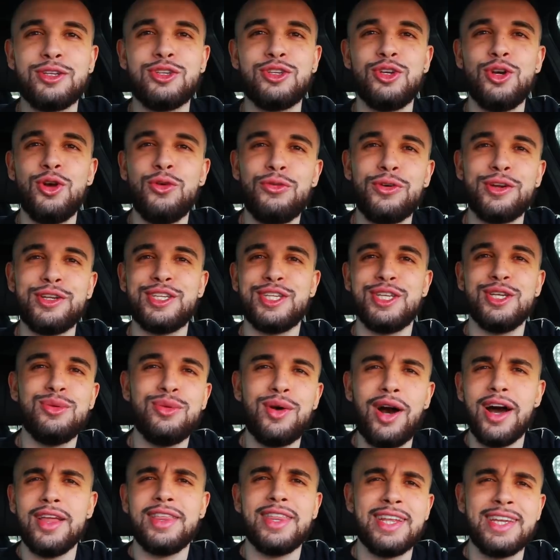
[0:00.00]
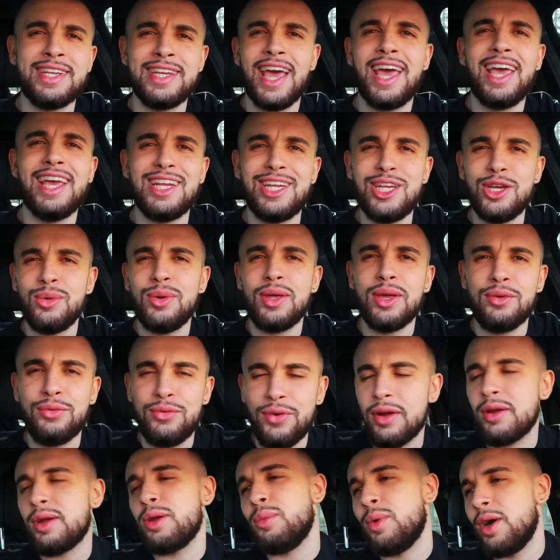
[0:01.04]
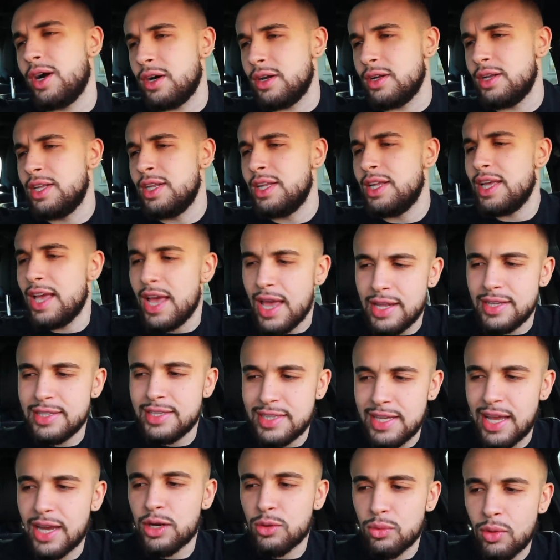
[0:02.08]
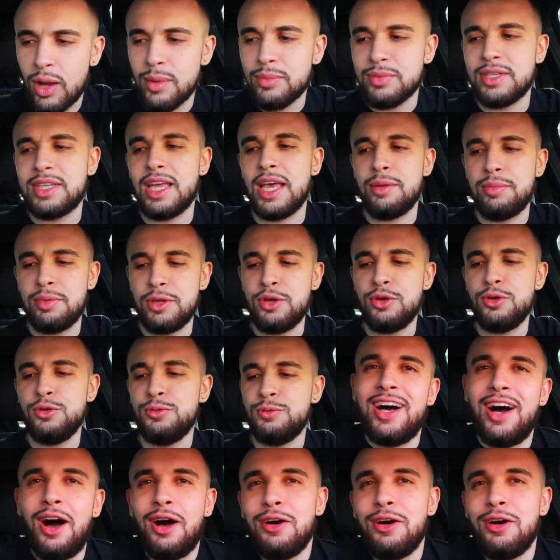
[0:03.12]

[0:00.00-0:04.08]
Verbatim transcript: two for two on the day, doing very well in Zekrom's debut.